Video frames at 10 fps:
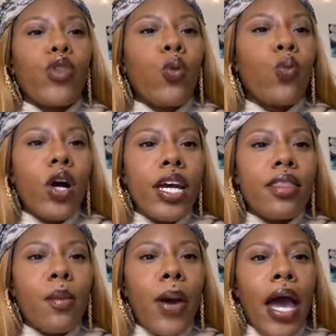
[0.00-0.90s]
what
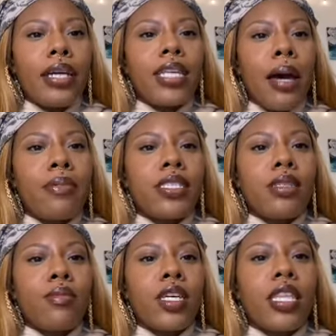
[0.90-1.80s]
in the past happened
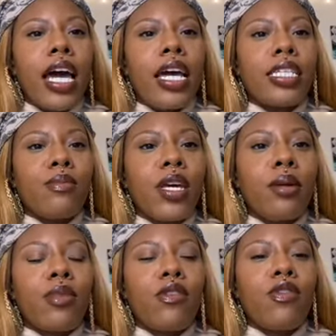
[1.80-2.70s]
to me that is
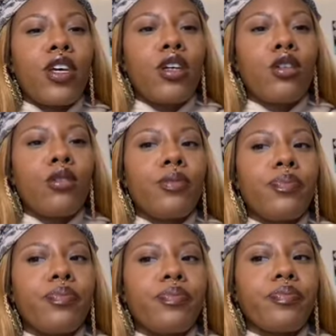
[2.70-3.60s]
making me feel
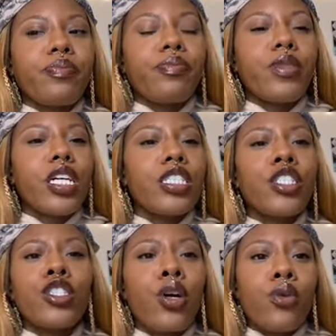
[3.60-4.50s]

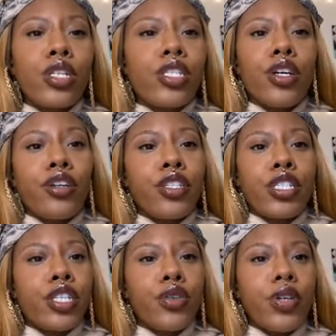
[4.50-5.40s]
so
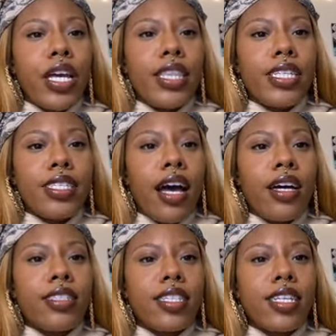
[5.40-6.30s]
discouraged to create this
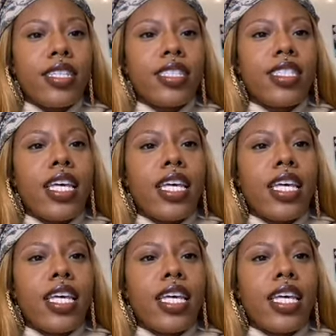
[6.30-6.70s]
content.